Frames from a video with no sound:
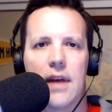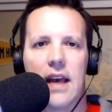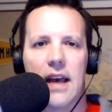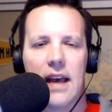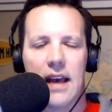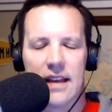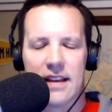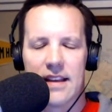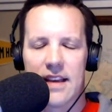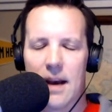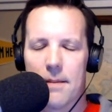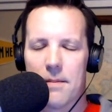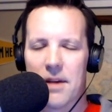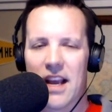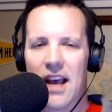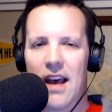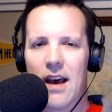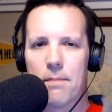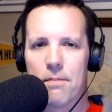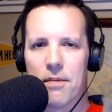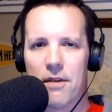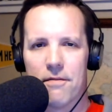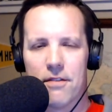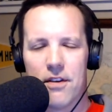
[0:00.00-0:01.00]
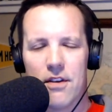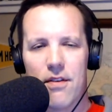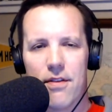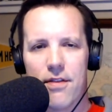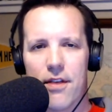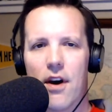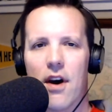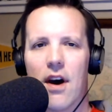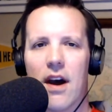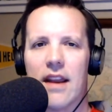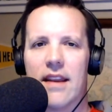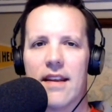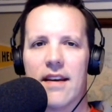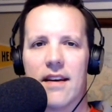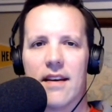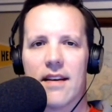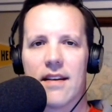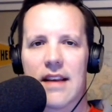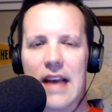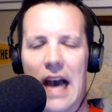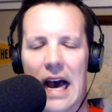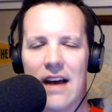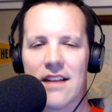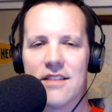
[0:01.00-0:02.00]
And coming up, if you thought
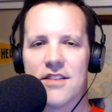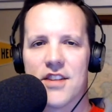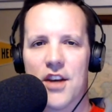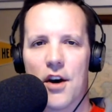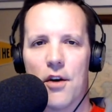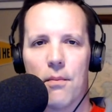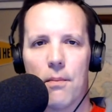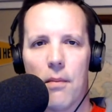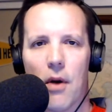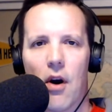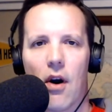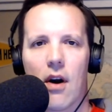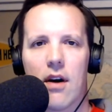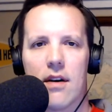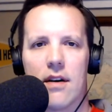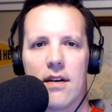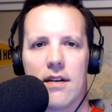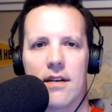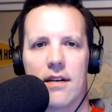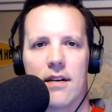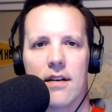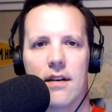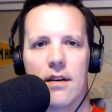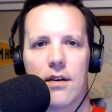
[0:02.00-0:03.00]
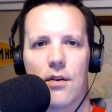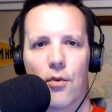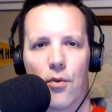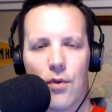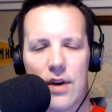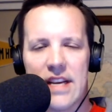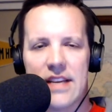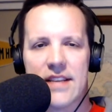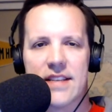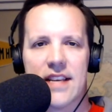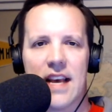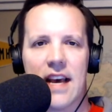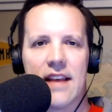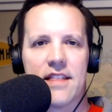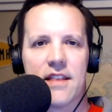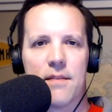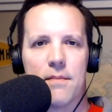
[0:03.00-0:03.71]
Konzo Martin reset the